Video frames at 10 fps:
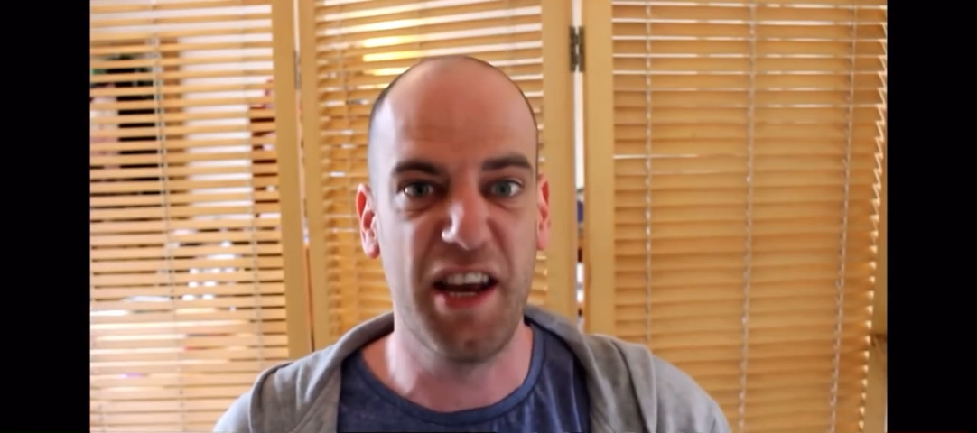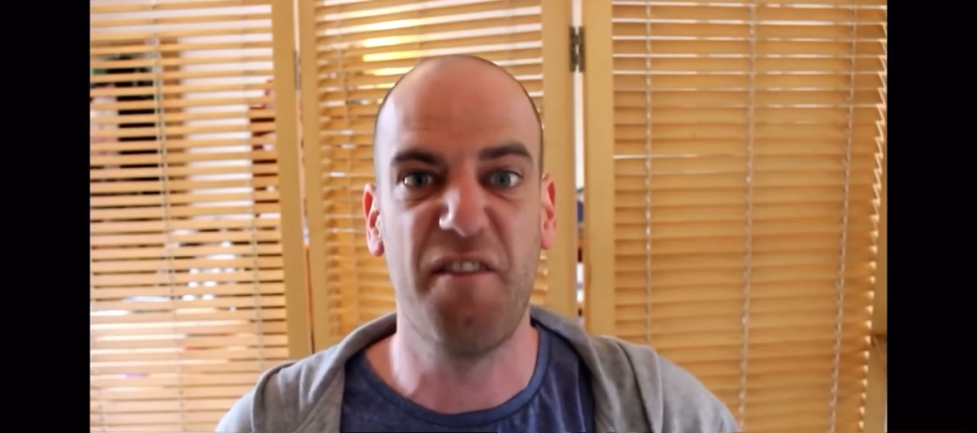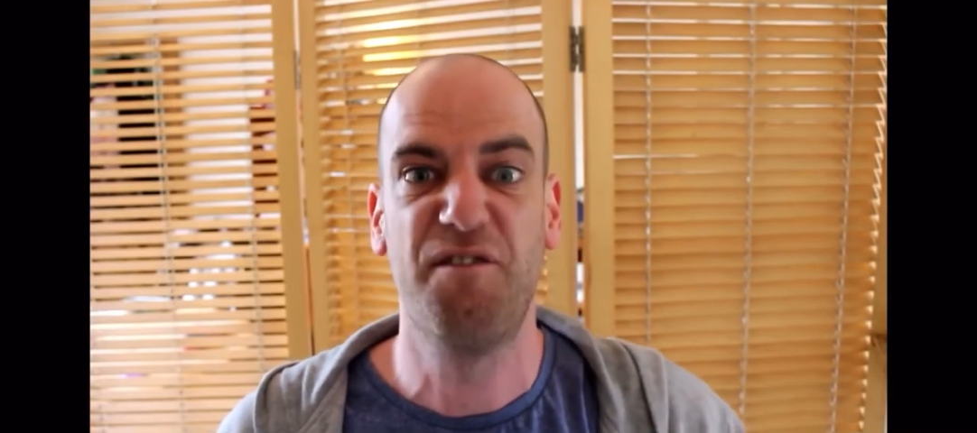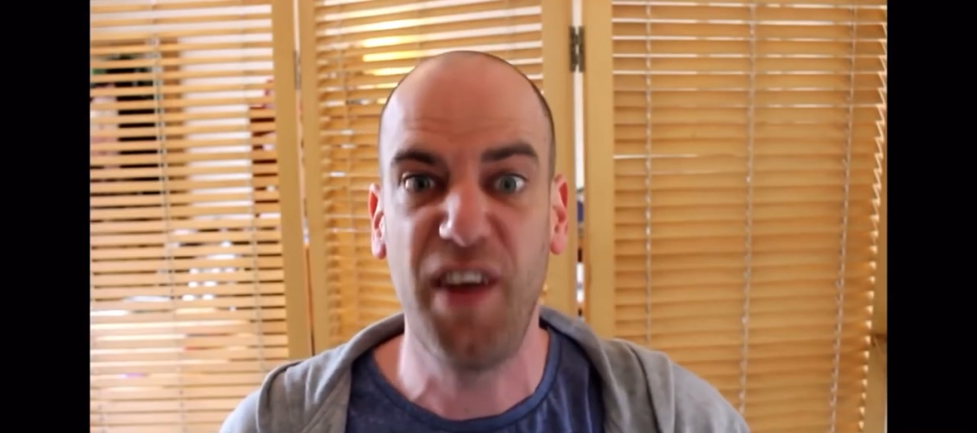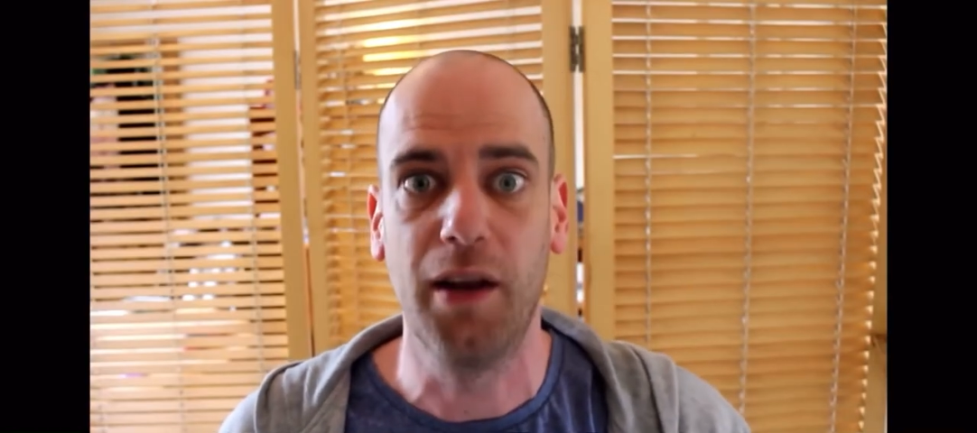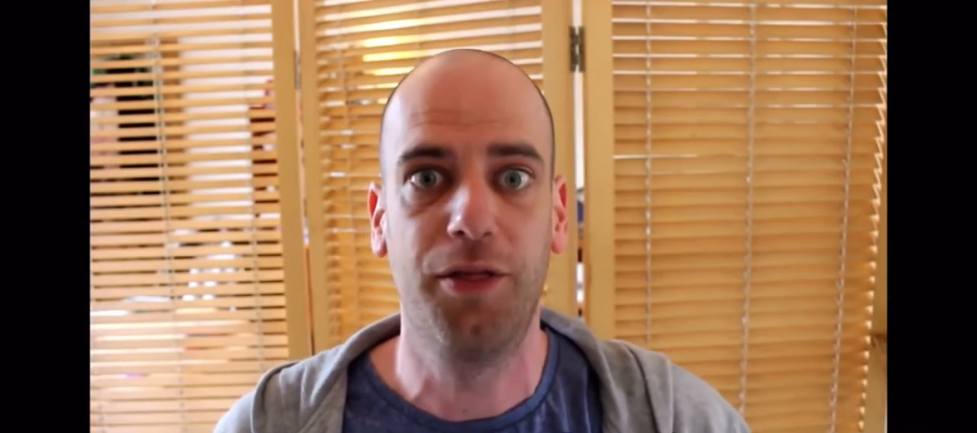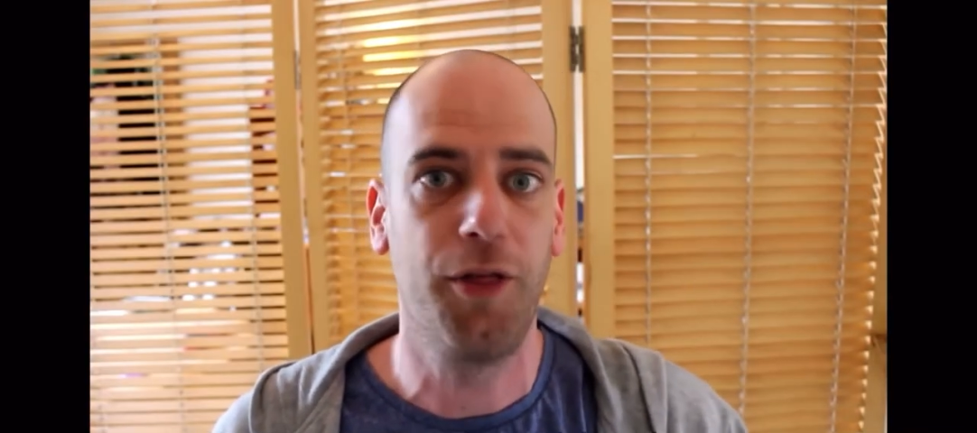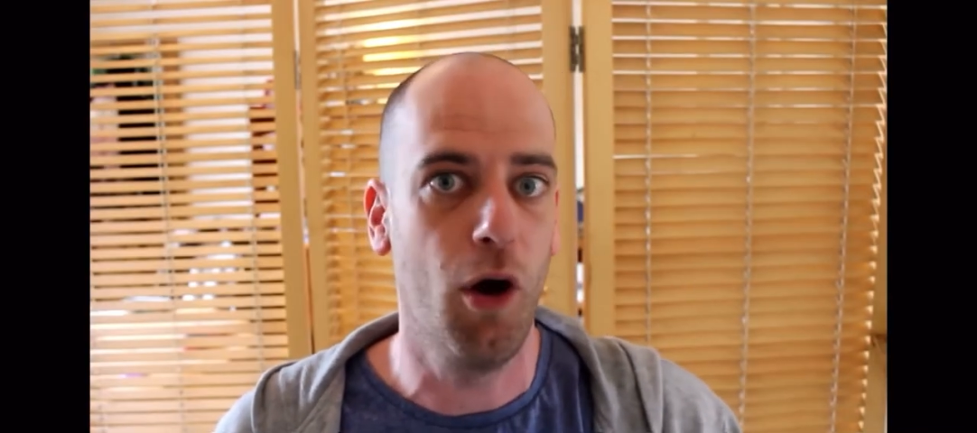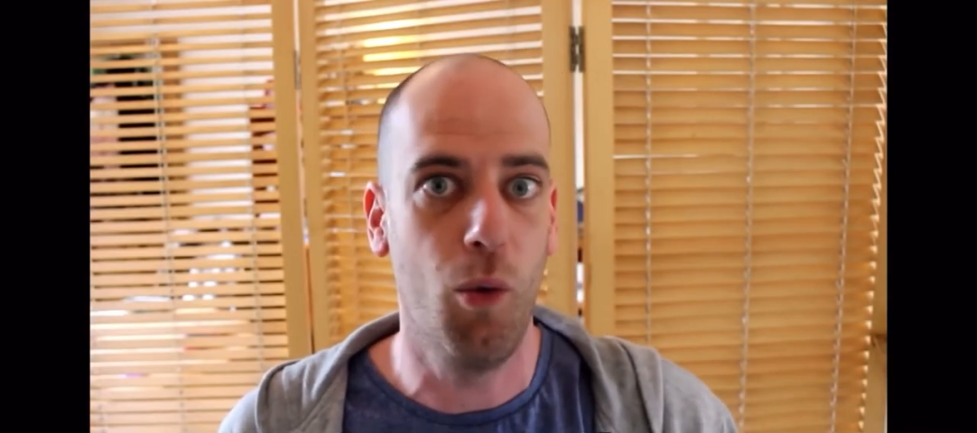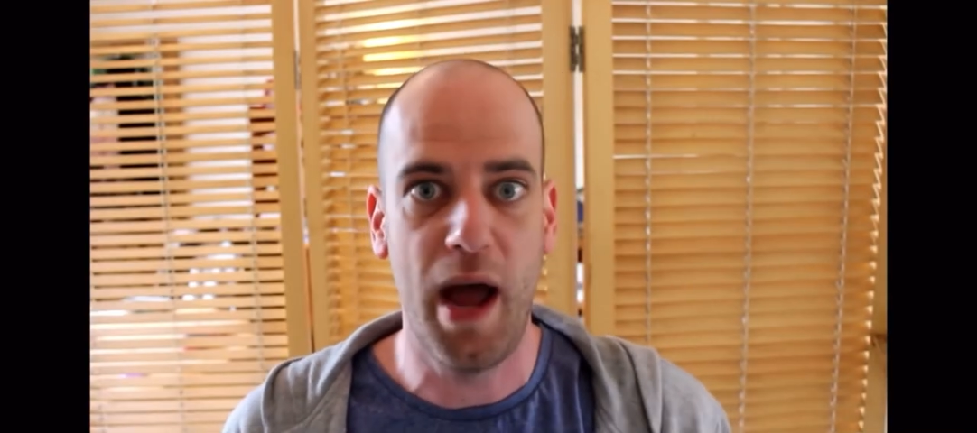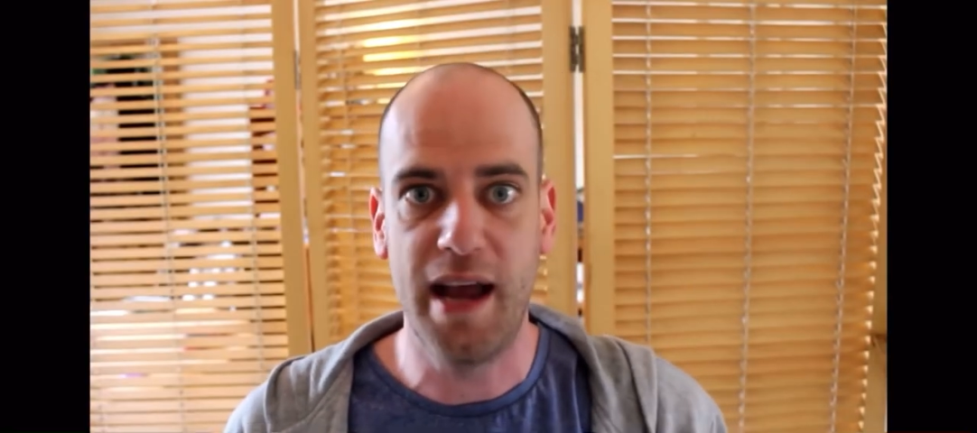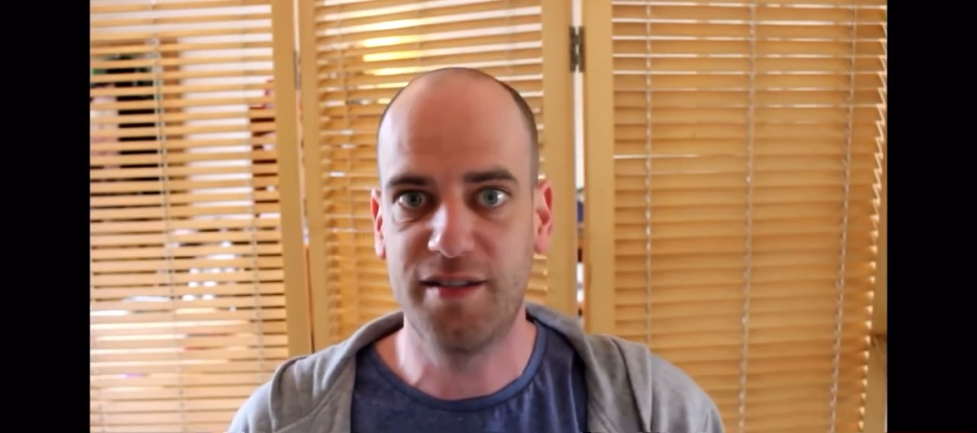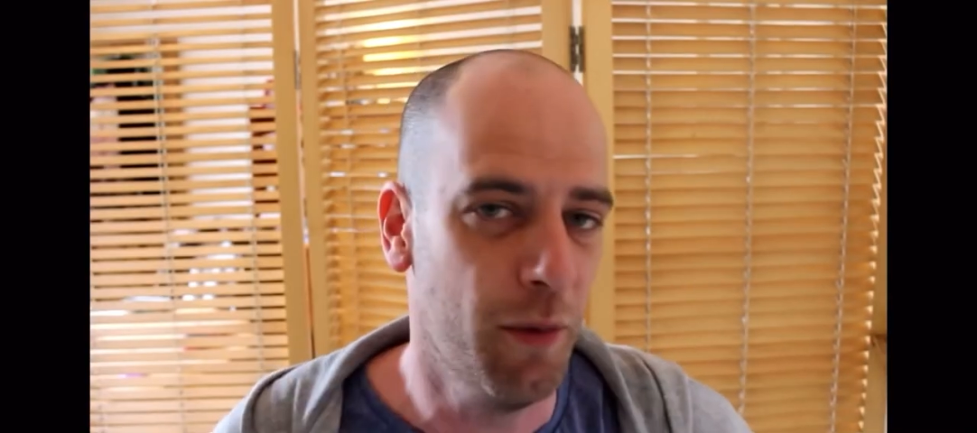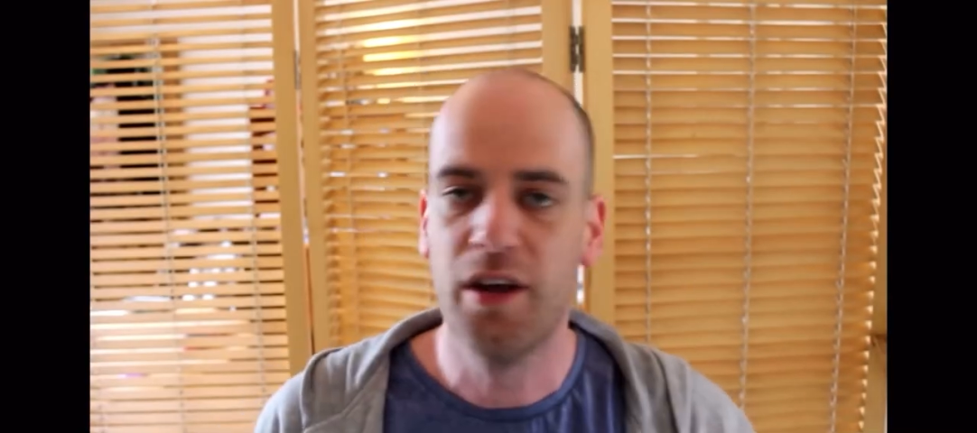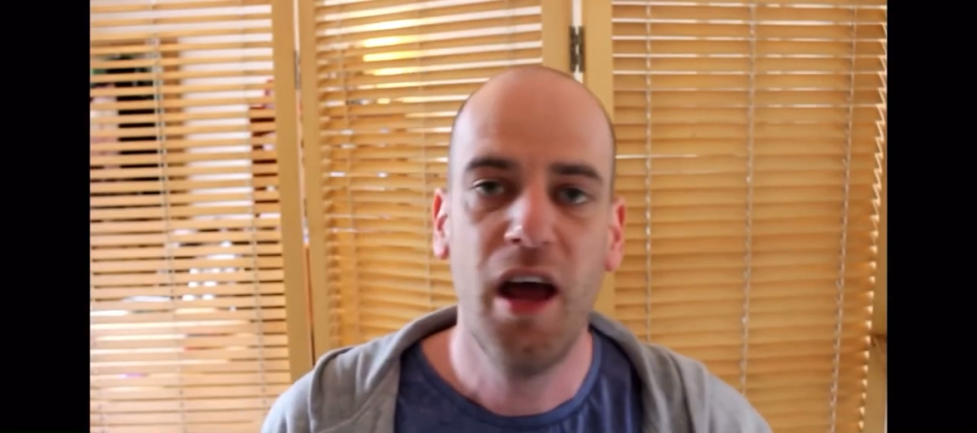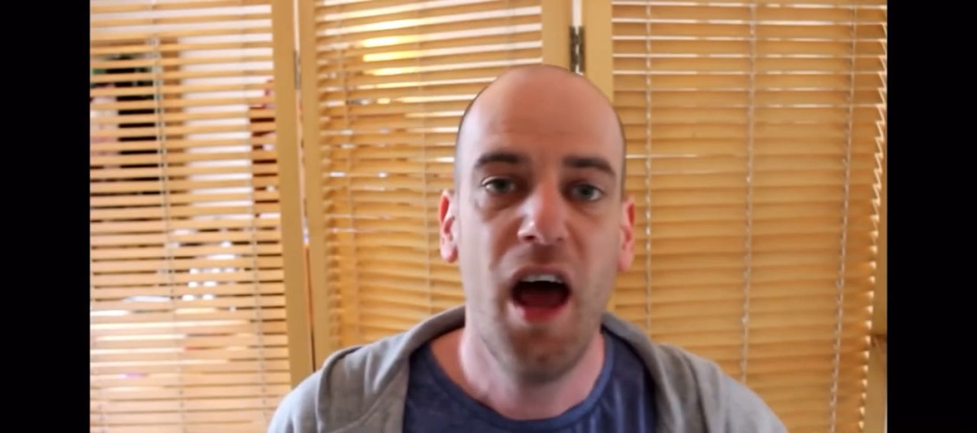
the filth that awaits them.